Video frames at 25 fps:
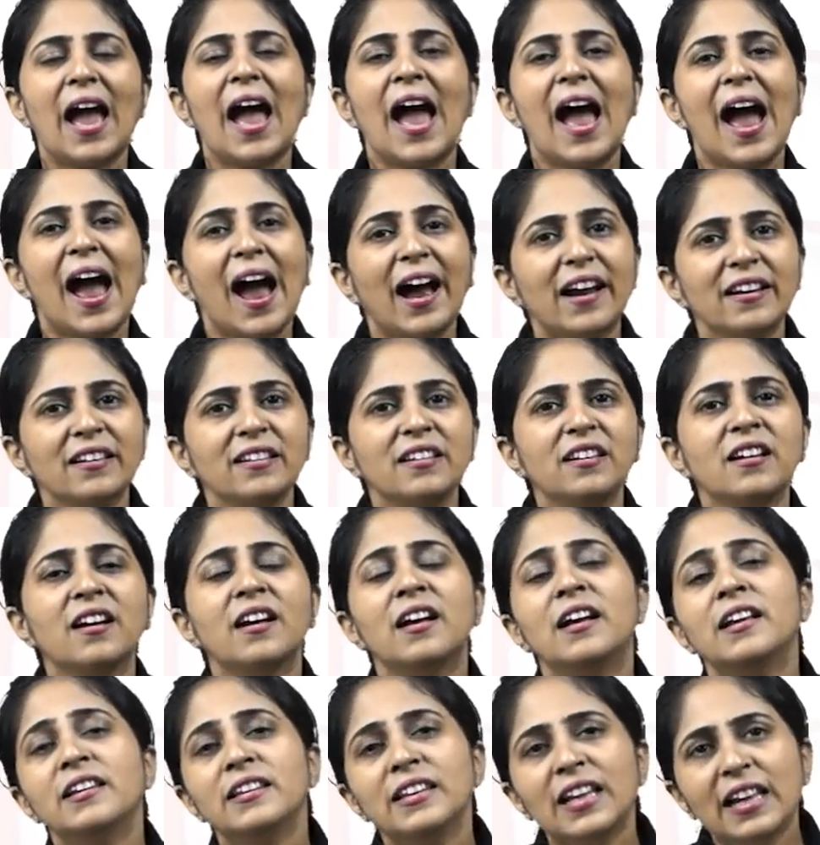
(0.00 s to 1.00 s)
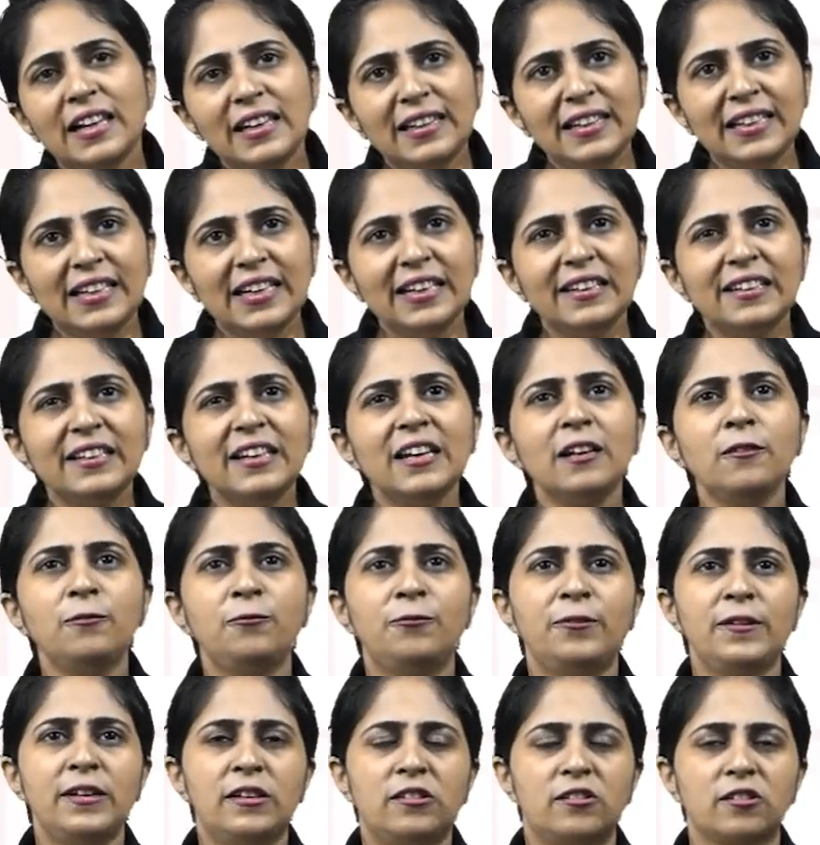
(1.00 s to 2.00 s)
and the latent
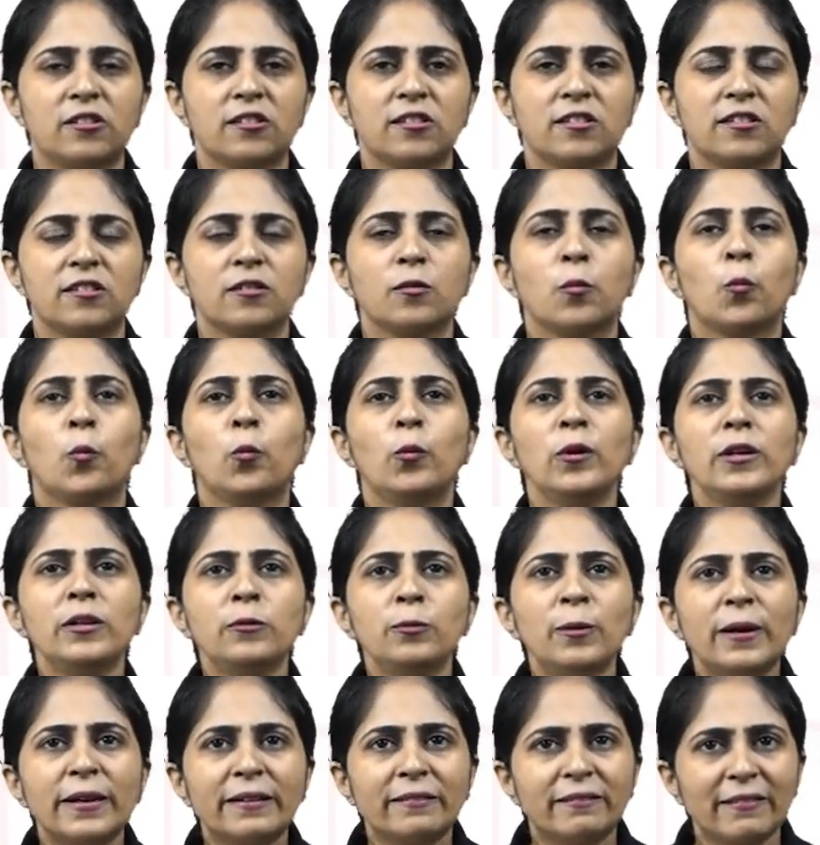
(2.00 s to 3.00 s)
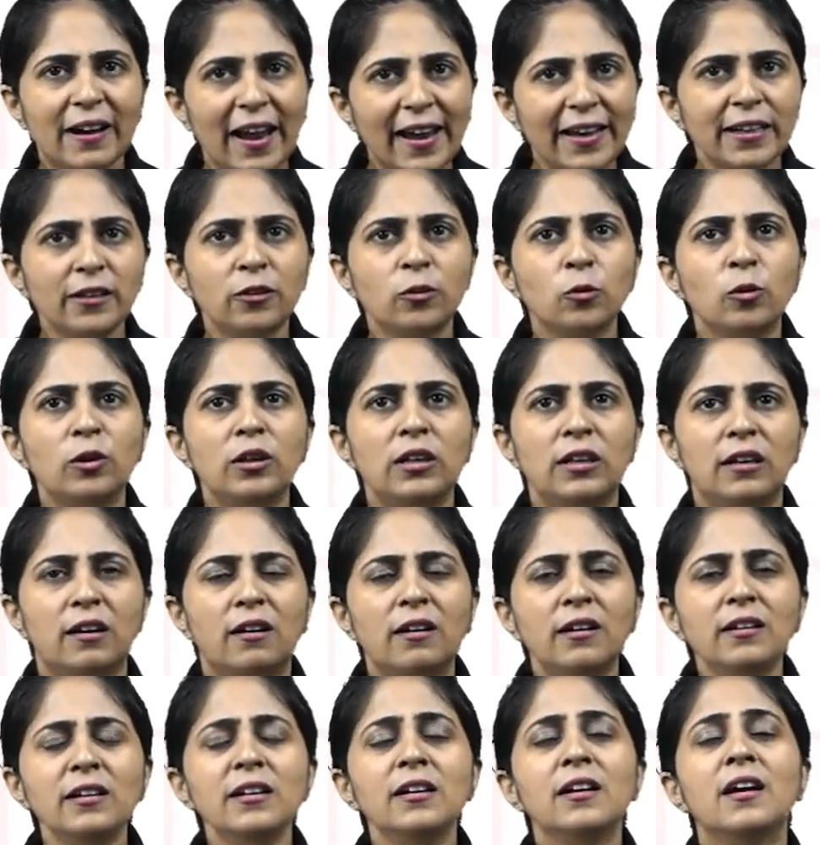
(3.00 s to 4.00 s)
features which we are trying to
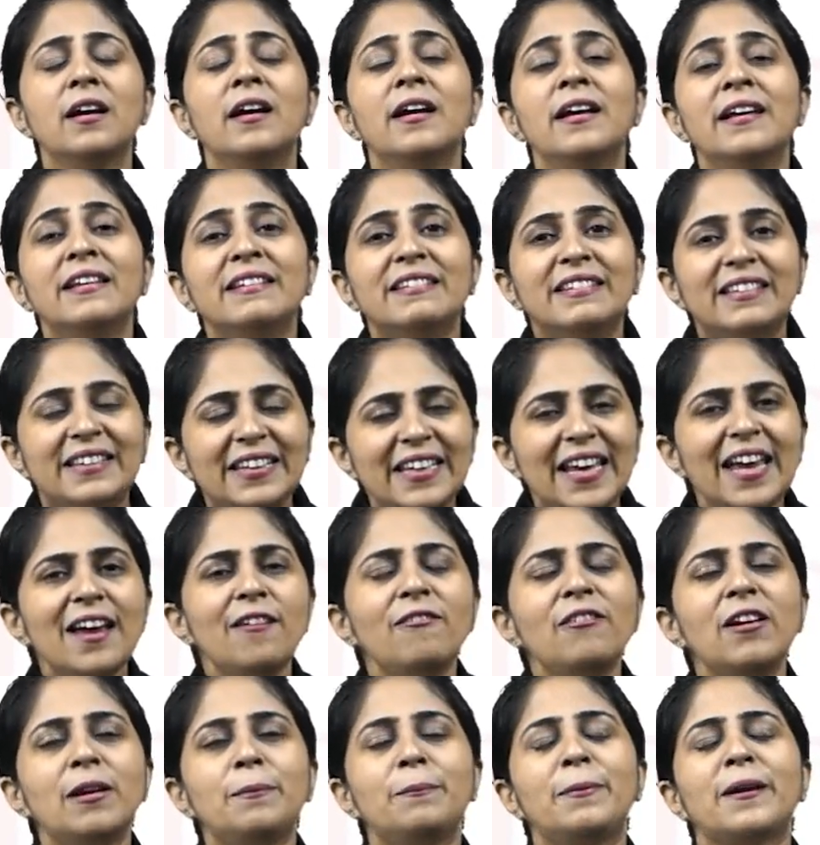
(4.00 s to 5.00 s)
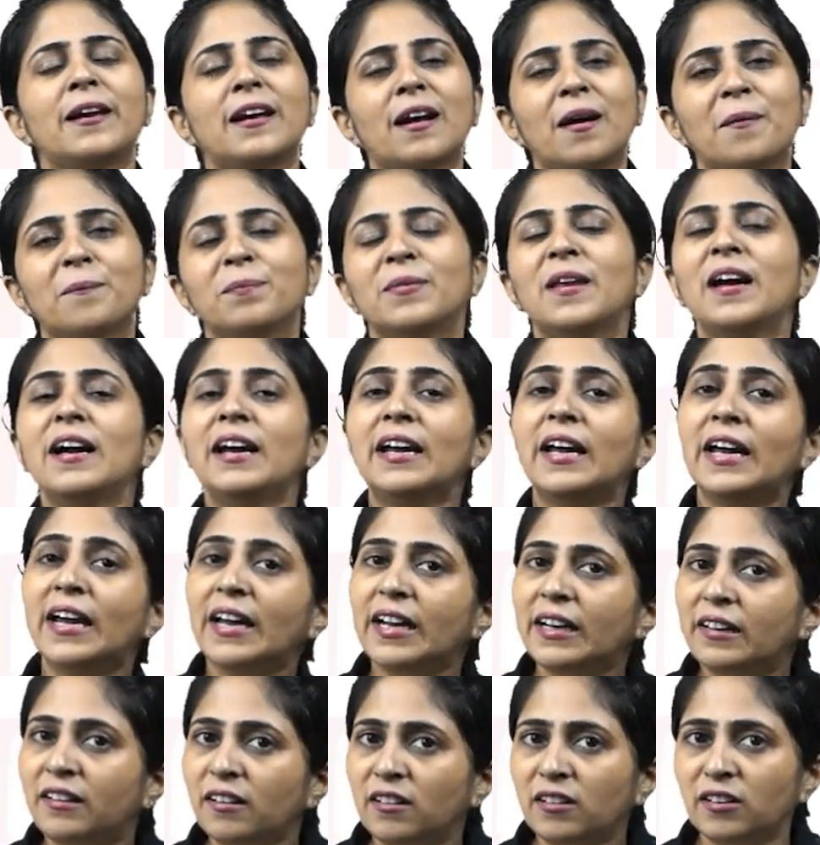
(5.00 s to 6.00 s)
learn, they will become the
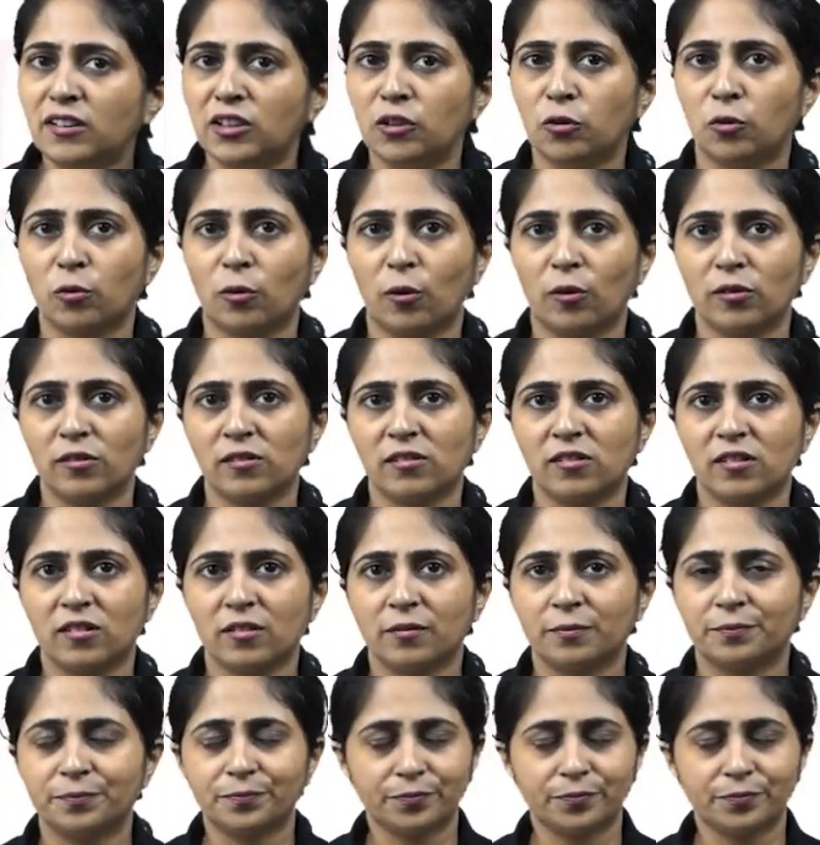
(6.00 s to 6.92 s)
hidden neurons.